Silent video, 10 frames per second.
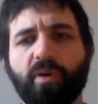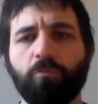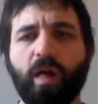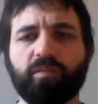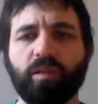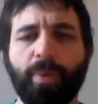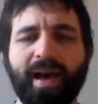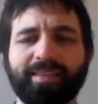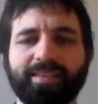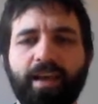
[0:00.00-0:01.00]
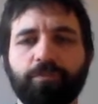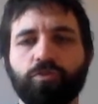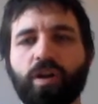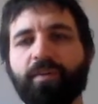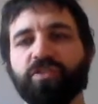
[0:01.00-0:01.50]
and welcome to Past Left
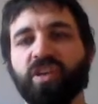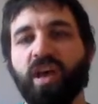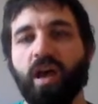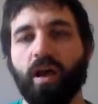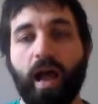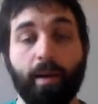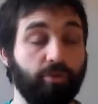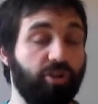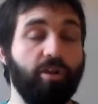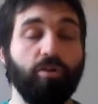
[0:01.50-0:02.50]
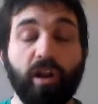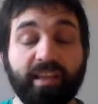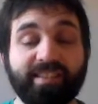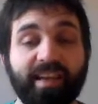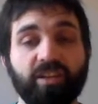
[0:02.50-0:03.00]
Drafts. I'm sure you're all
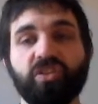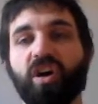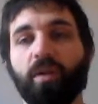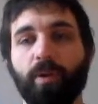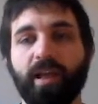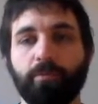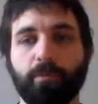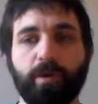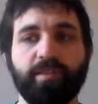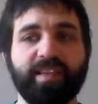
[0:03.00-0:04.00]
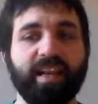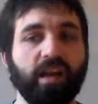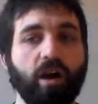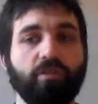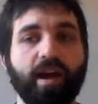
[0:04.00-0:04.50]
excited to start playing with
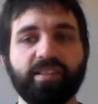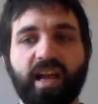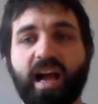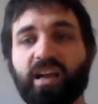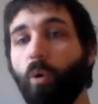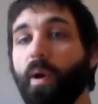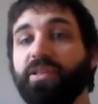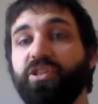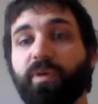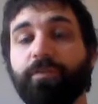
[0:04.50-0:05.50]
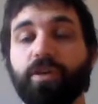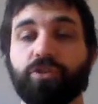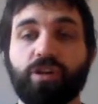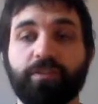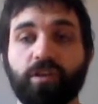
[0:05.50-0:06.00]
Zendikar Rising. I can't wait to do my first
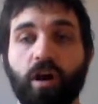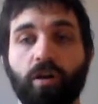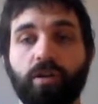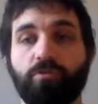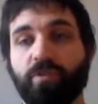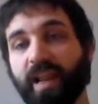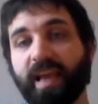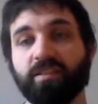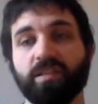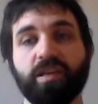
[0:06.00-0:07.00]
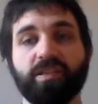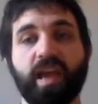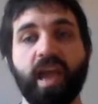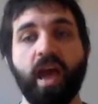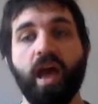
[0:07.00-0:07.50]
draft on Arena next
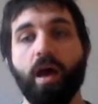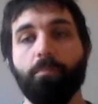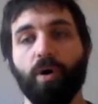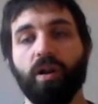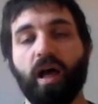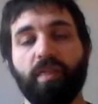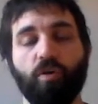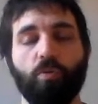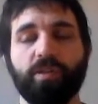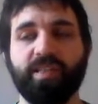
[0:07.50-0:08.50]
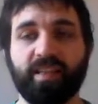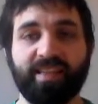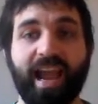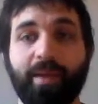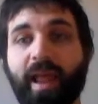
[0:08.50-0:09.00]
Thursday. But I thought we'd take a
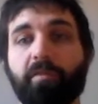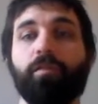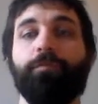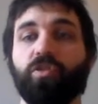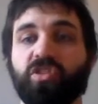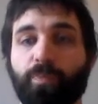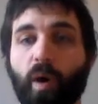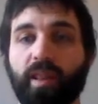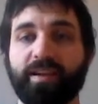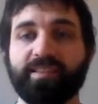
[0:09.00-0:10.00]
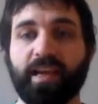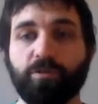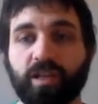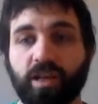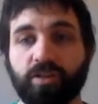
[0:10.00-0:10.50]
time now that the full spoiler is out
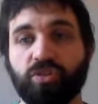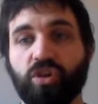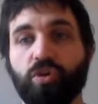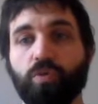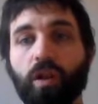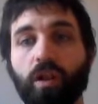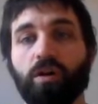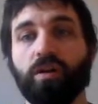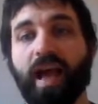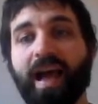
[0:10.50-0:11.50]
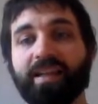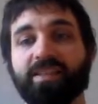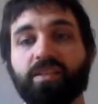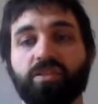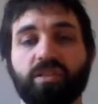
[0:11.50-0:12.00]
to look at
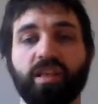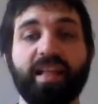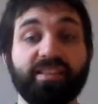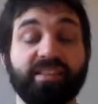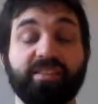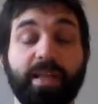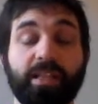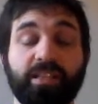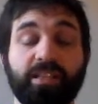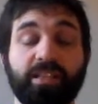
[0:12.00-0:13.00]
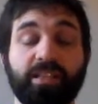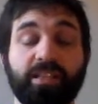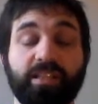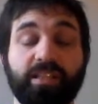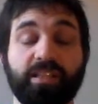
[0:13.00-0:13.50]
the instant speed opponent
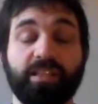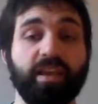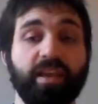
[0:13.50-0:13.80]
could play